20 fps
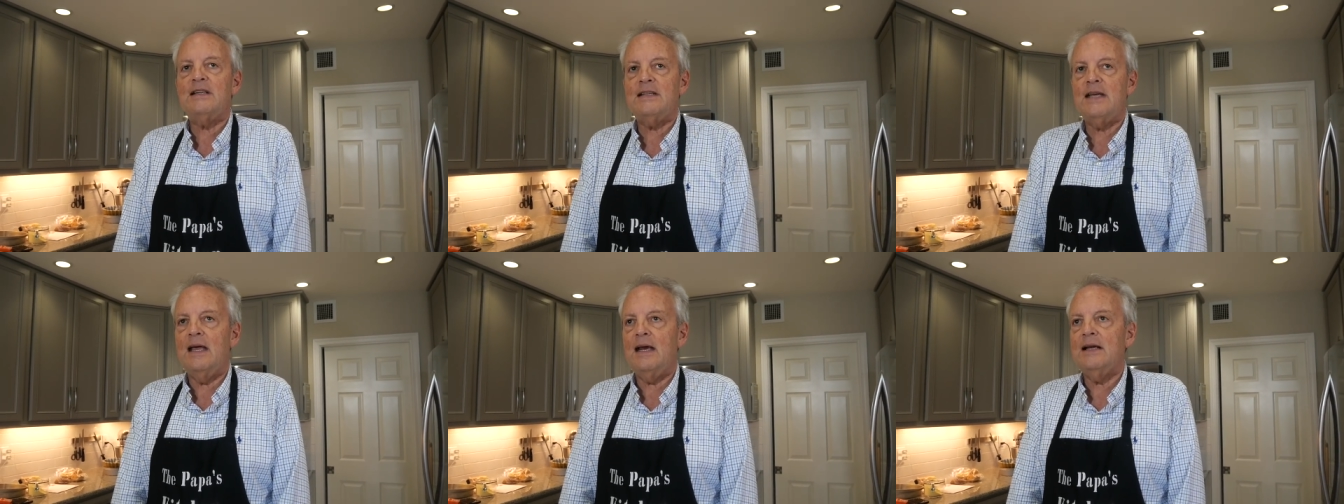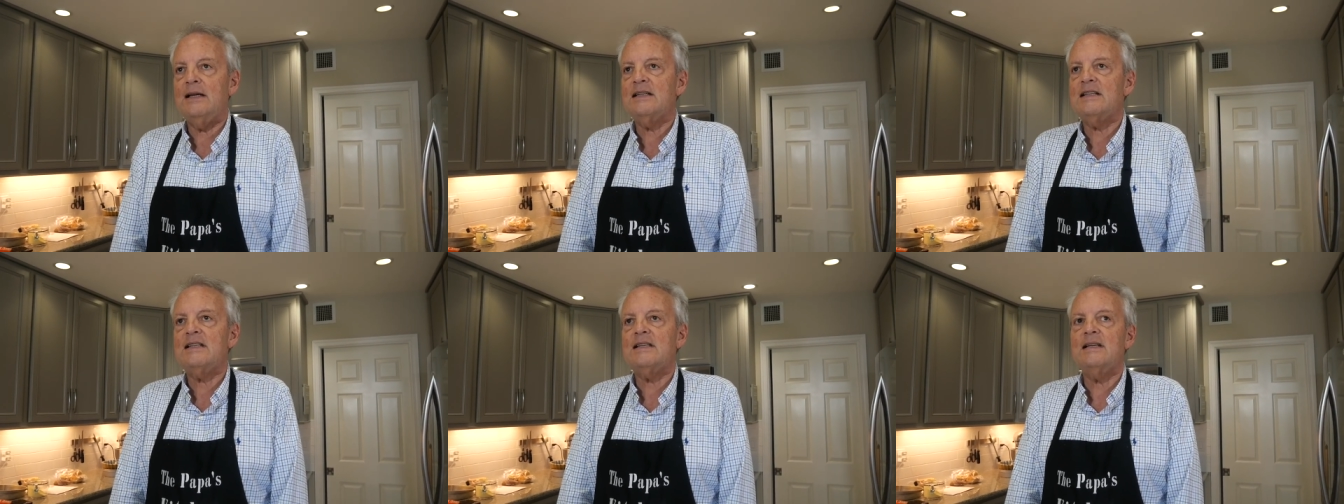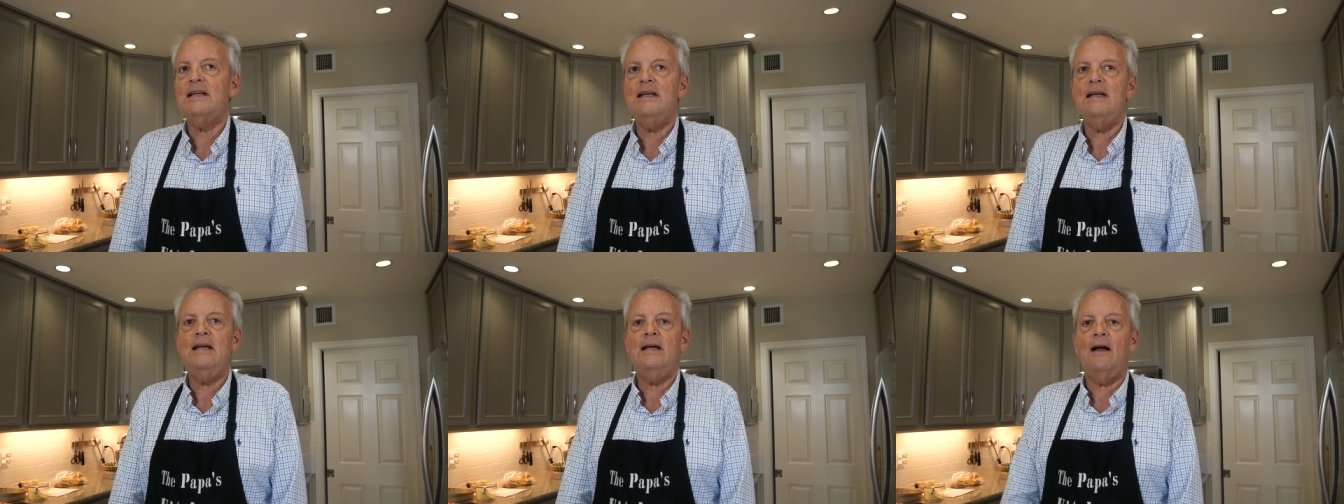
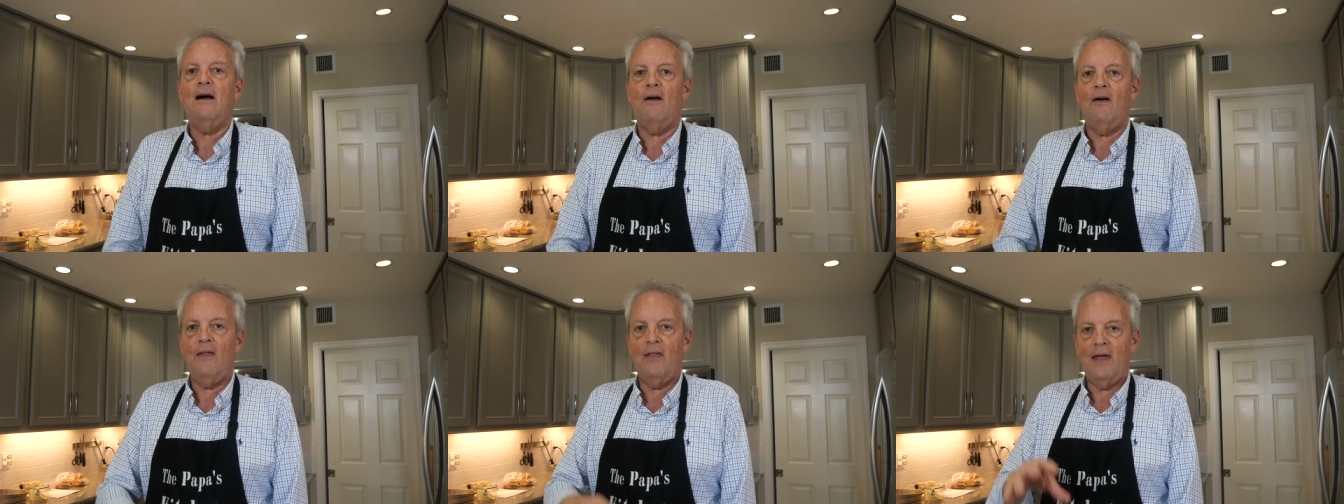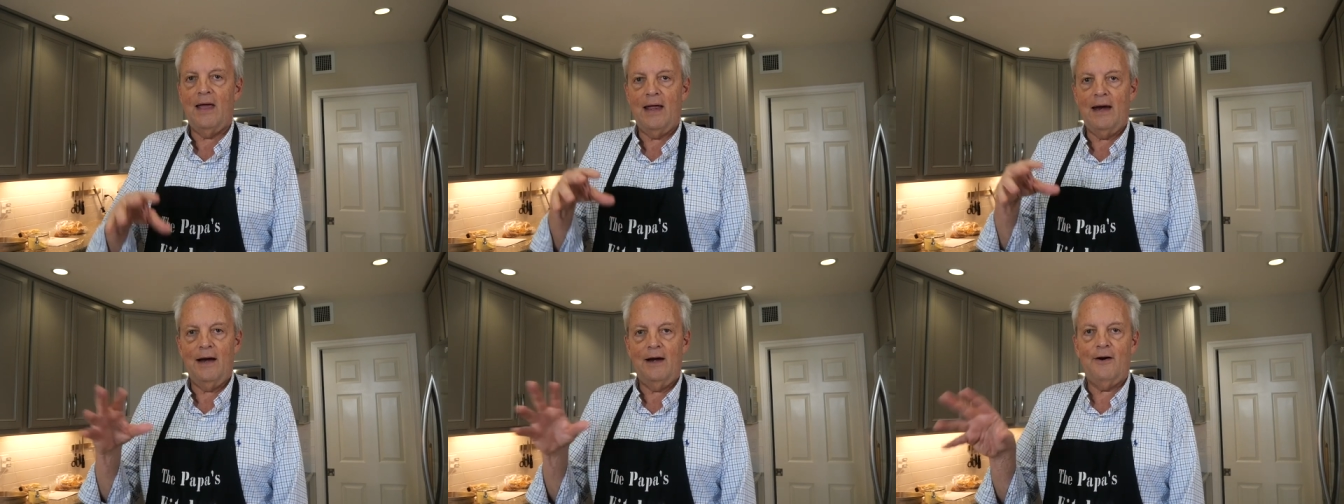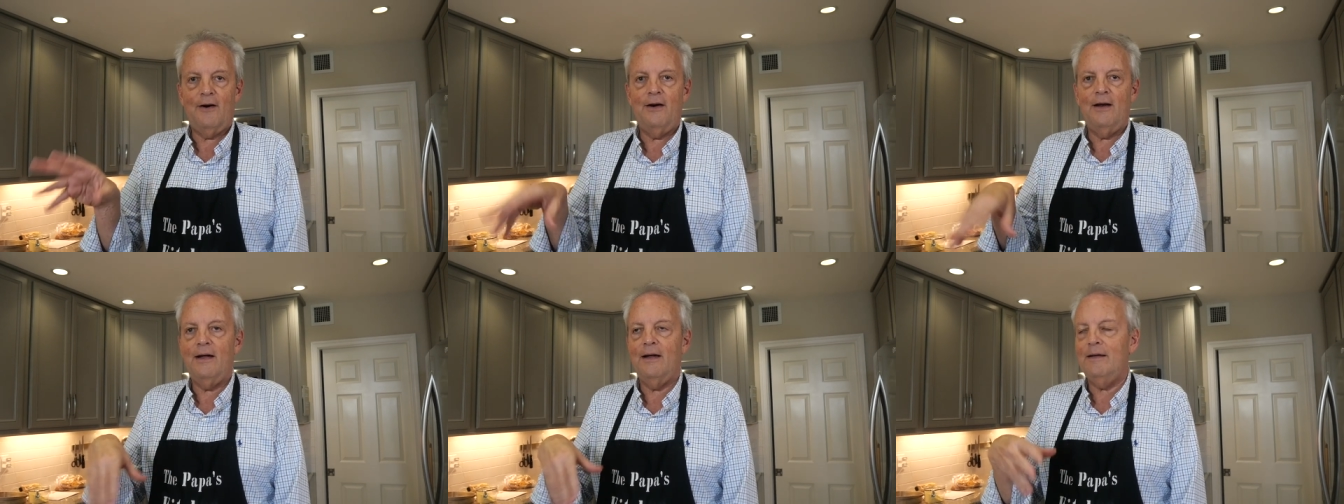Tennessee, oh, all that
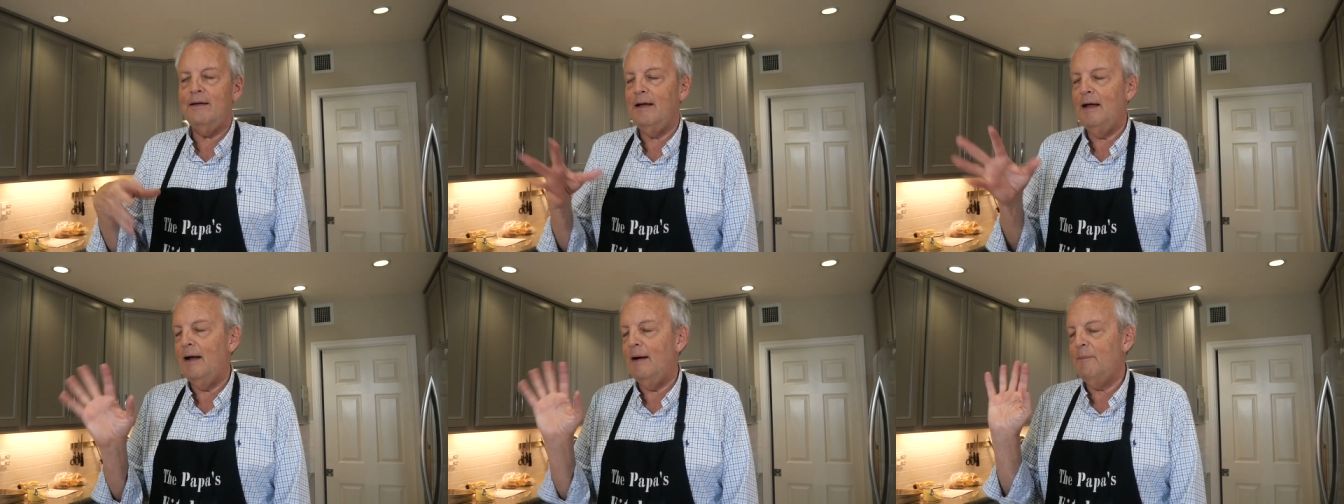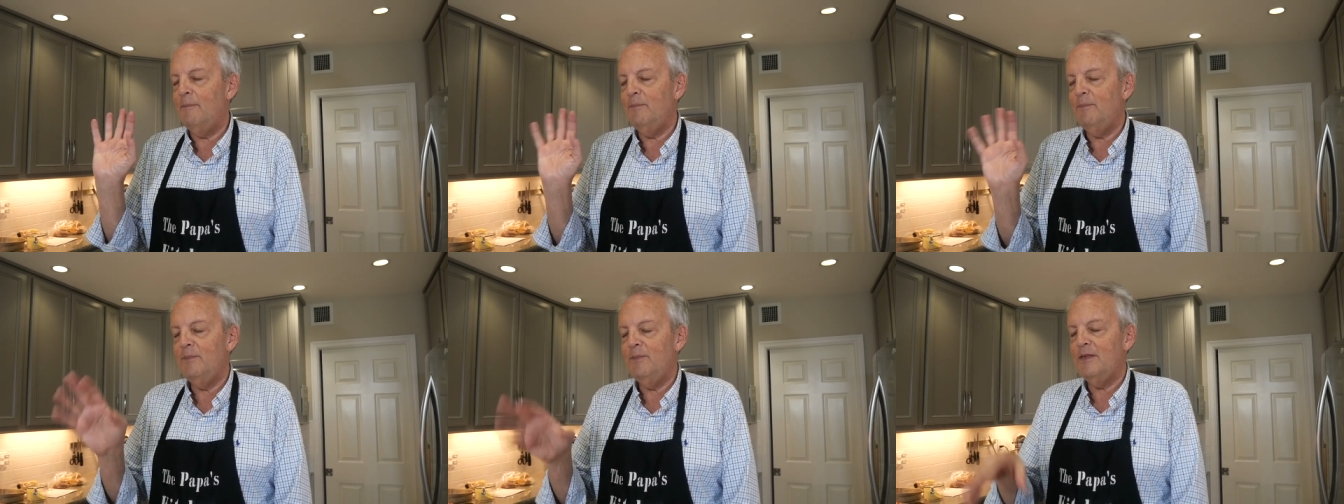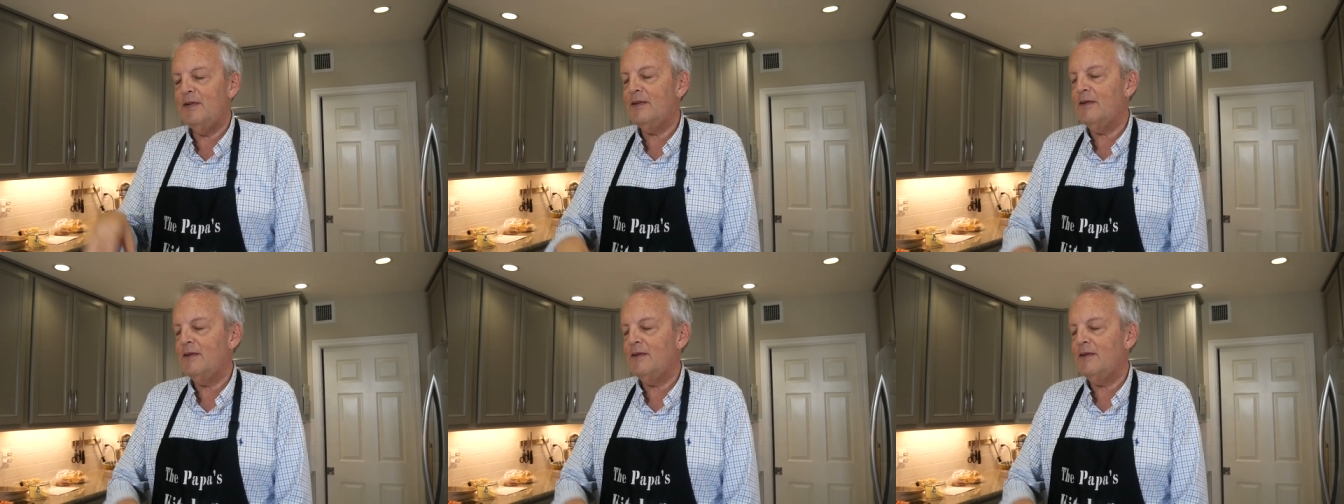area. Yeah.